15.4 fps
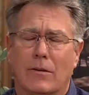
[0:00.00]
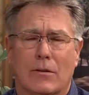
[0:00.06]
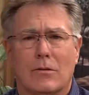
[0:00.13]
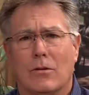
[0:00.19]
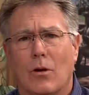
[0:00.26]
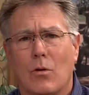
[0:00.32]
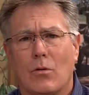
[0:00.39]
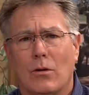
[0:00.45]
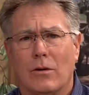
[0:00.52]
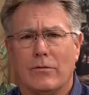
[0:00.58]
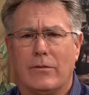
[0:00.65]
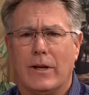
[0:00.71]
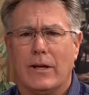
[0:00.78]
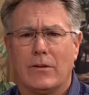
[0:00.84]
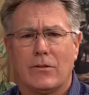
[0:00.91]
the local
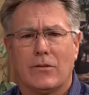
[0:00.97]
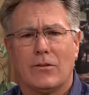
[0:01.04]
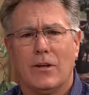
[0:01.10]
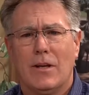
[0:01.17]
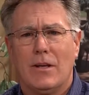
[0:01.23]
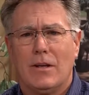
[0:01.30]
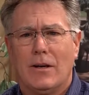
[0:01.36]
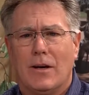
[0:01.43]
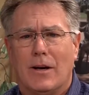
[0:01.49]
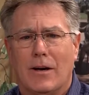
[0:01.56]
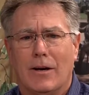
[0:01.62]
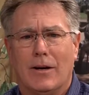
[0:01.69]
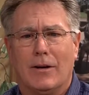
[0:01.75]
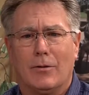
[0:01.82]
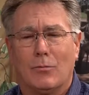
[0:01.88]
events.
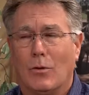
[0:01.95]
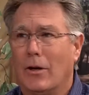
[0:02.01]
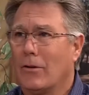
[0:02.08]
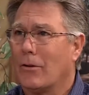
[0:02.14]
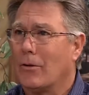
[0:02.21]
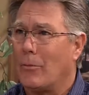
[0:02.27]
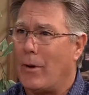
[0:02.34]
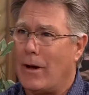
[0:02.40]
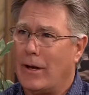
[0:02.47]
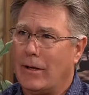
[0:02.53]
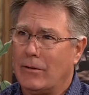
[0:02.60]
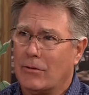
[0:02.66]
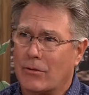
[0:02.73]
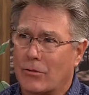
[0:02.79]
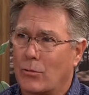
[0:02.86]
Uh, Run to the
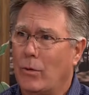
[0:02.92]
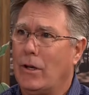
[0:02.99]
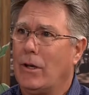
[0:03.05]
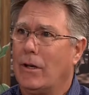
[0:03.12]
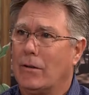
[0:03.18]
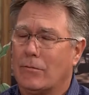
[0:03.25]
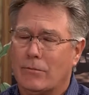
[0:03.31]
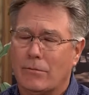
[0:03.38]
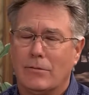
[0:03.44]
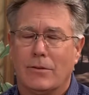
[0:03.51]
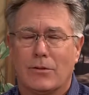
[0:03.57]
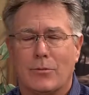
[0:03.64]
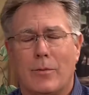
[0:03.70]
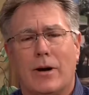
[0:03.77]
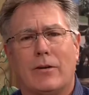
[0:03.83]
Pines this weekend.
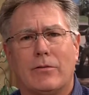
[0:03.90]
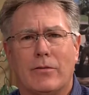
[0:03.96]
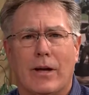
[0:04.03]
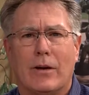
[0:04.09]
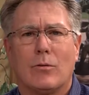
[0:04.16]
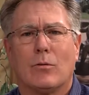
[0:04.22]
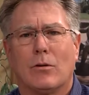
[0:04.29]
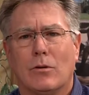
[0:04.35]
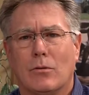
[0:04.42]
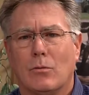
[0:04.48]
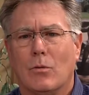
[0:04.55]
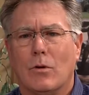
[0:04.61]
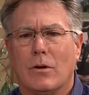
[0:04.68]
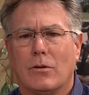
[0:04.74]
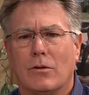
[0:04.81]
As a matter of fact, we're
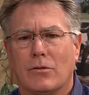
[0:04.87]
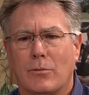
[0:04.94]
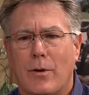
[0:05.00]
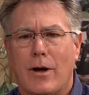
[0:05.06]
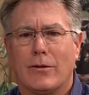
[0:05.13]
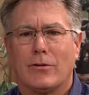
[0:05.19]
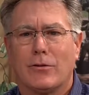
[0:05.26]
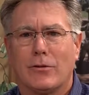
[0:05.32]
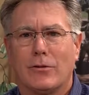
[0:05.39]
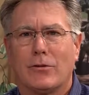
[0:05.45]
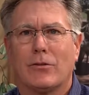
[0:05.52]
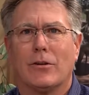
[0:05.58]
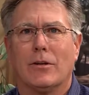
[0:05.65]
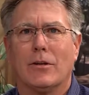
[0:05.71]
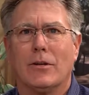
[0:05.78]
one of the
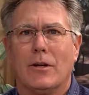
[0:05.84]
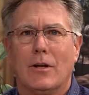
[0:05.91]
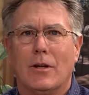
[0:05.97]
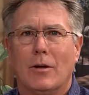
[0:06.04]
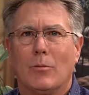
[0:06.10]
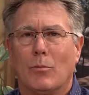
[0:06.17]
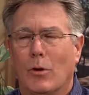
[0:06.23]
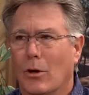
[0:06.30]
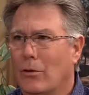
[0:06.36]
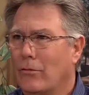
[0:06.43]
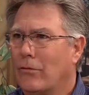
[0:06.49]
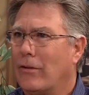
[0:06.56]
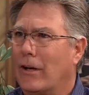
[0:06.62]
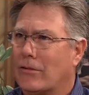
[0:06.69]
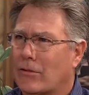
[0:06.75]
sponsors. The
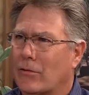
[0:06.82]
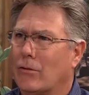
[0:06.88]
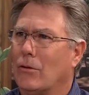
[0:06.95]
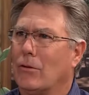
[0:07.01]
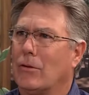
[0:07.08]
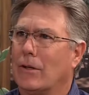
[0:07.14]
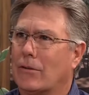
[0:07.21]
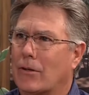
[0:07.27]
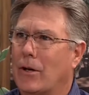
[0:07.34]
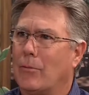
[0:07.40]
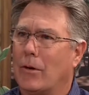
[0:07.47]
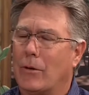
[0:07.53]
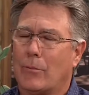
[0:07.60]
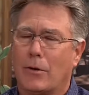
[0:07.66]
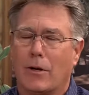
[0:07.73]
Balloon Festival that's
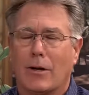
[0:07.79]
coming up in